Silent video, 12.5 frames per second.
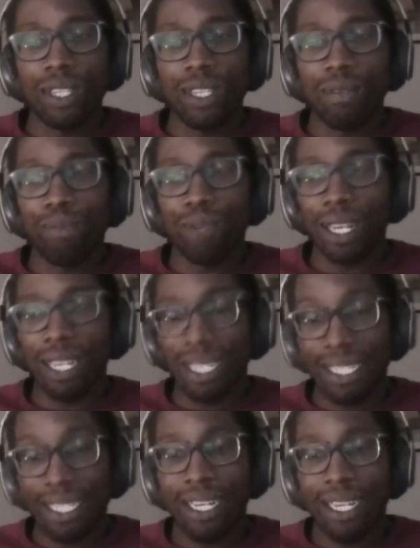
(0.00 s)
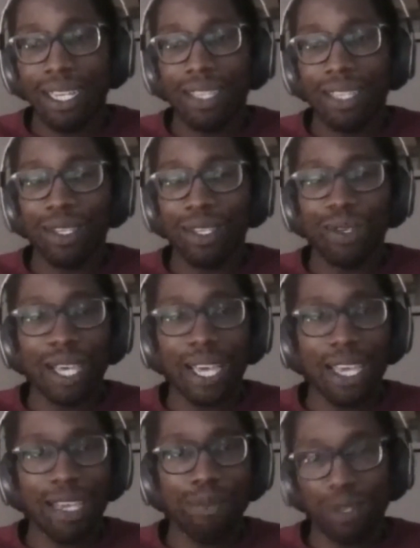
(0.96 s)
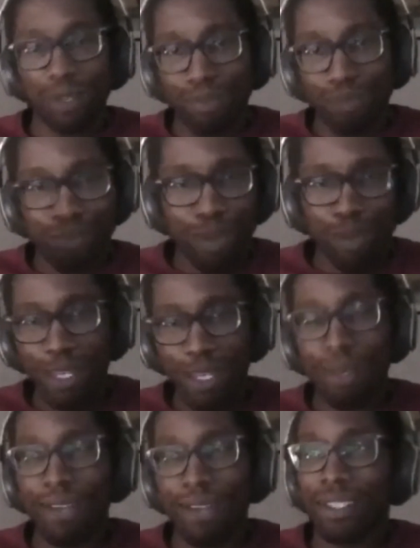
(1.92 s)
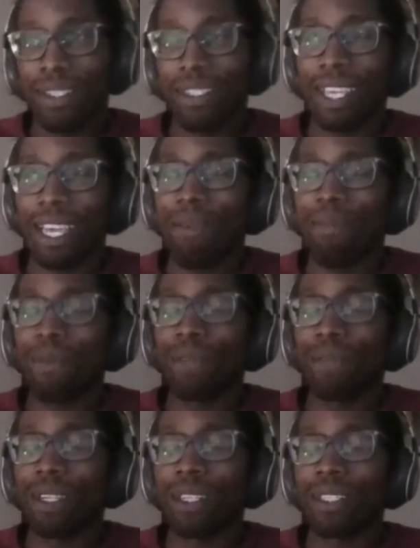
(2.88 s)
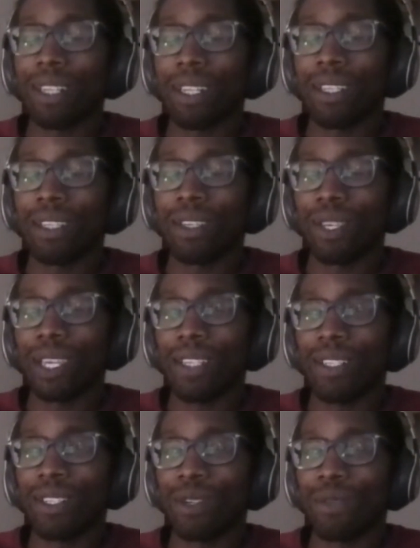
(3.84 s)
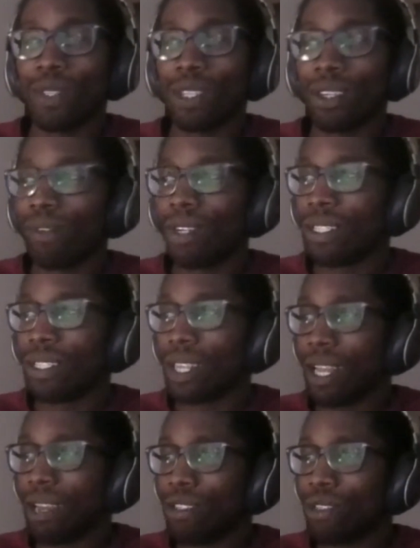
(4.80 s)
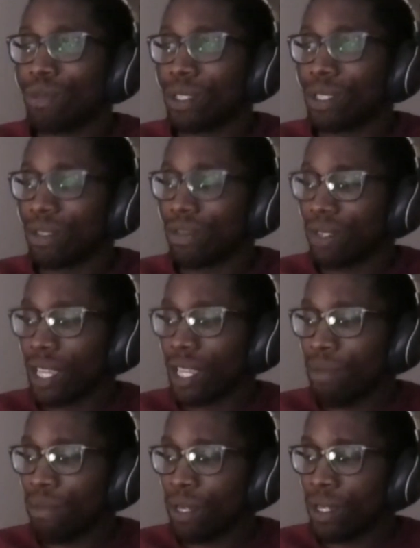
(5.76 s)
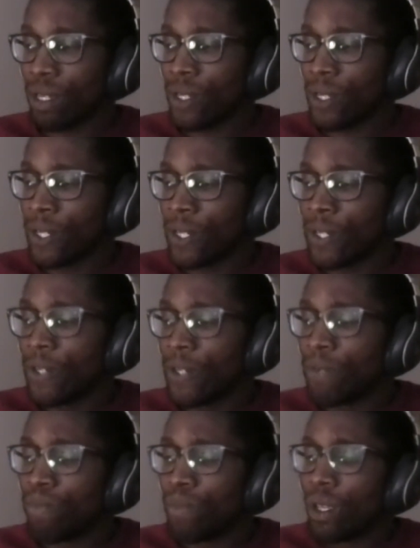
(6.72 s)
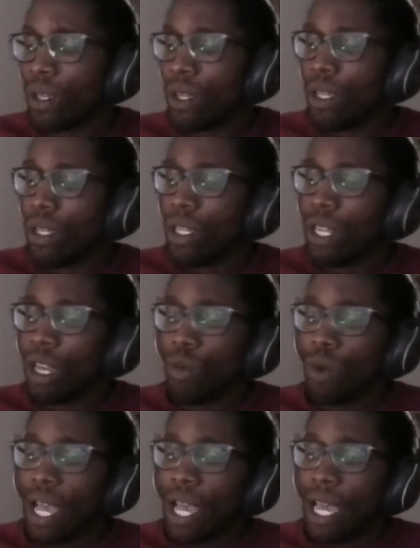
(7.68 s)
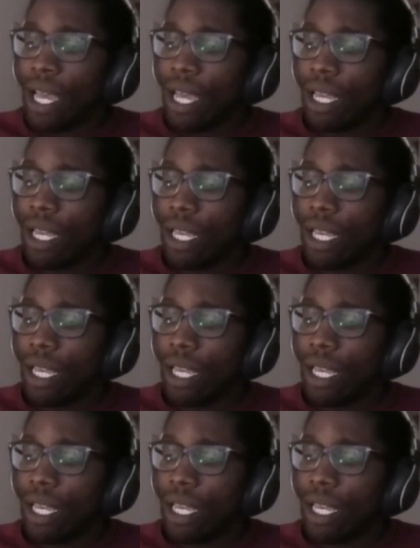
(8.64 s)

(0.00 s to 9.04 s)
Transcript: seen politically in the UK, and we're probably about to see it happening politically in the UK soon with the recent announcements of the cabinet, where